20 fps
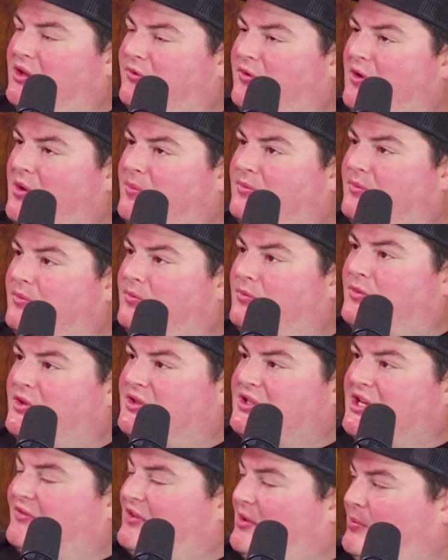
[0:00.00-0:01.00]
from
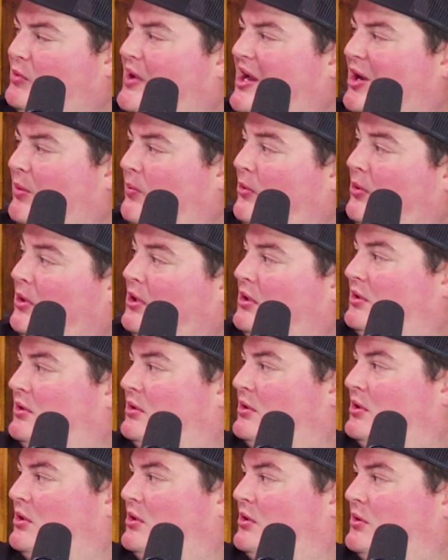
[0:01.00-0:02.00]
DFW Airport,
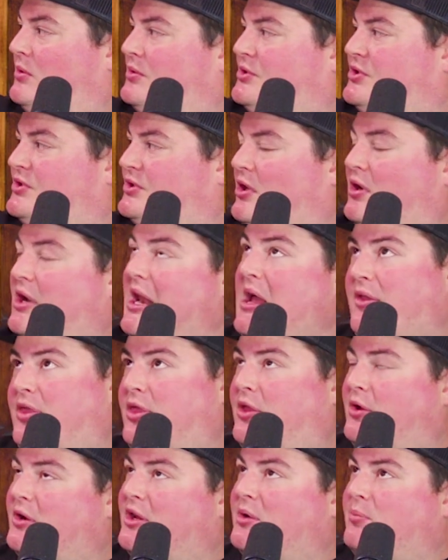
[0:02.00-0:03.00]
which is, or now
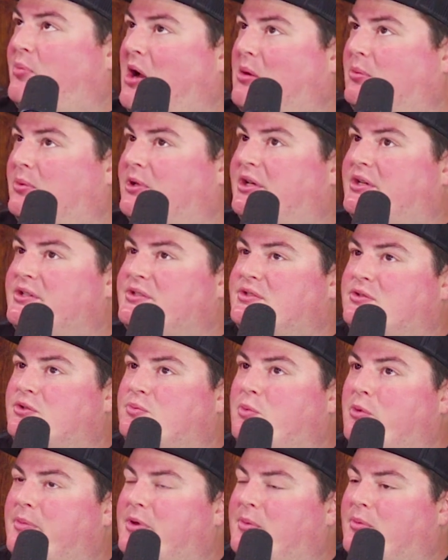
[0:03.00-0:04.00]
30 probably because
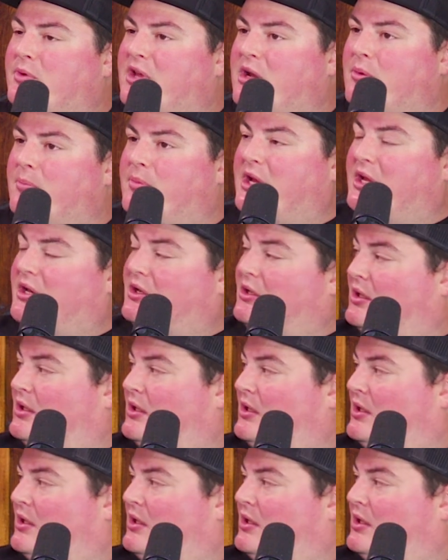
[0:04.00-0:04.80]
there's more people there, but